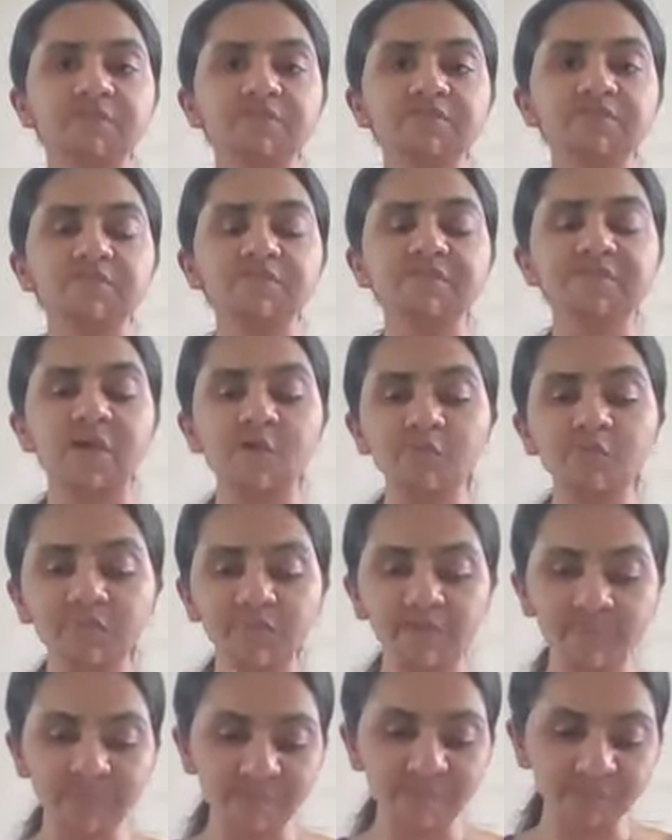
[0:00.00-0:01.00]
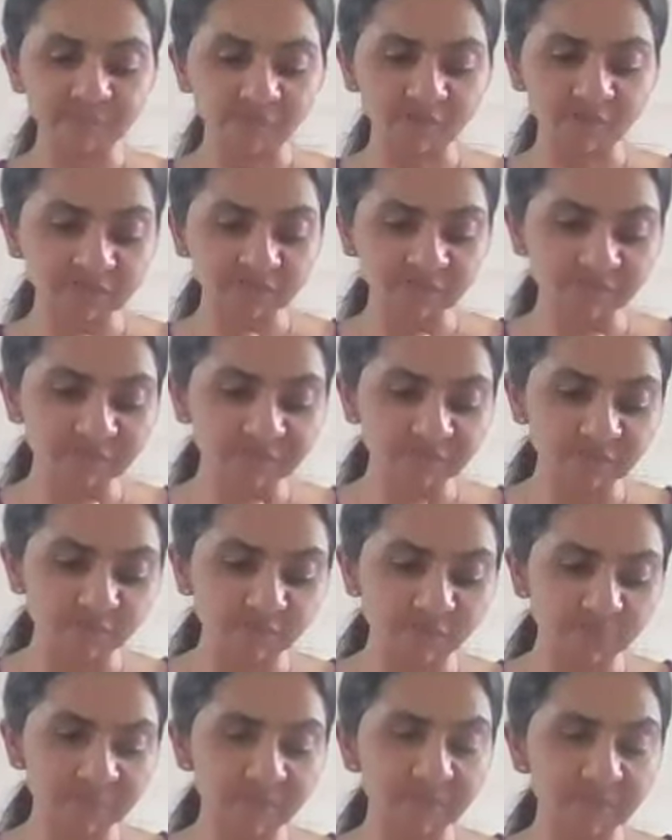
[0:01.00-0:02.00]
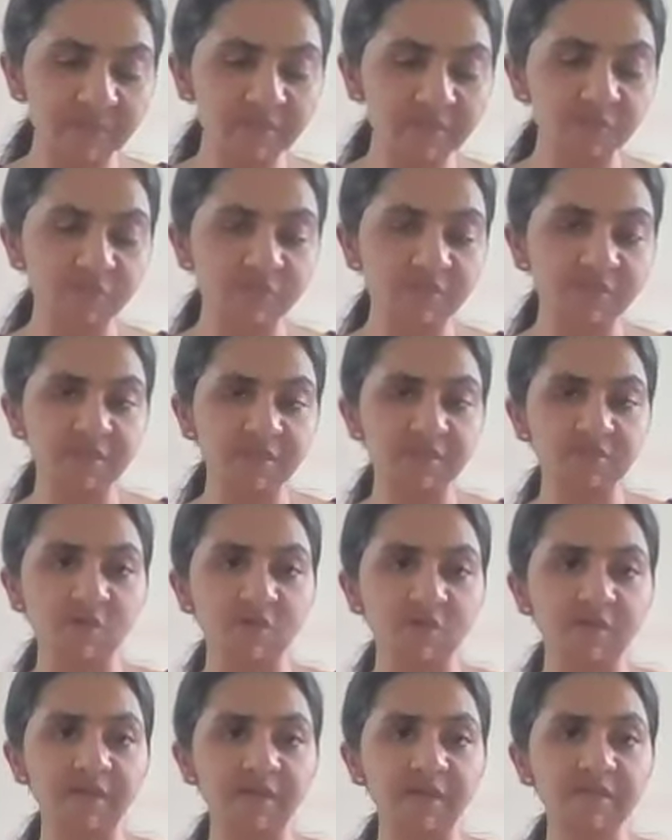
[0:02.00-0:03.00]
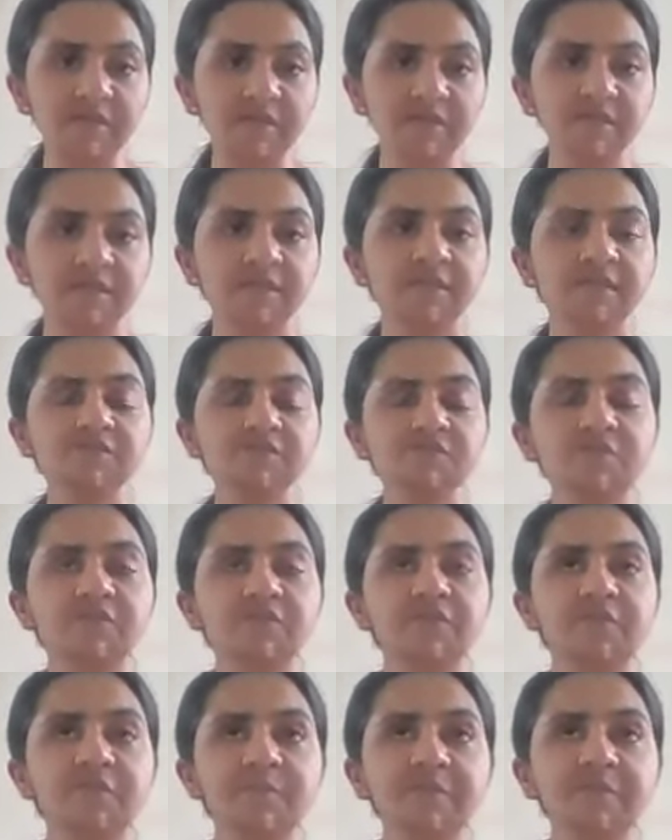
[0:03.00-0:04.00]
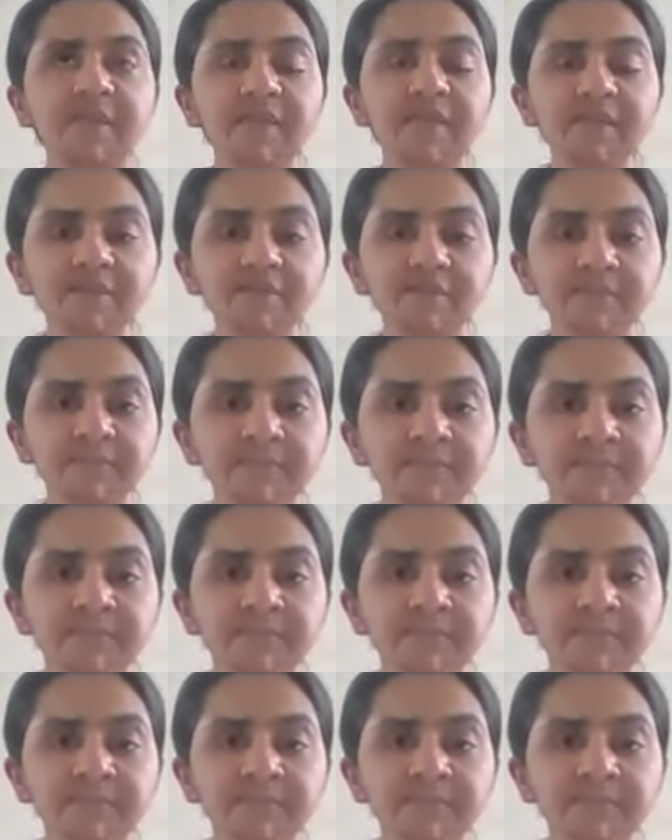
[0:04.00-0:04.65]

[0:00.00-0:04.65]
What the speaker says: So, sound will be, I'm not sure whether you will be able to hear it online. So, it will be like.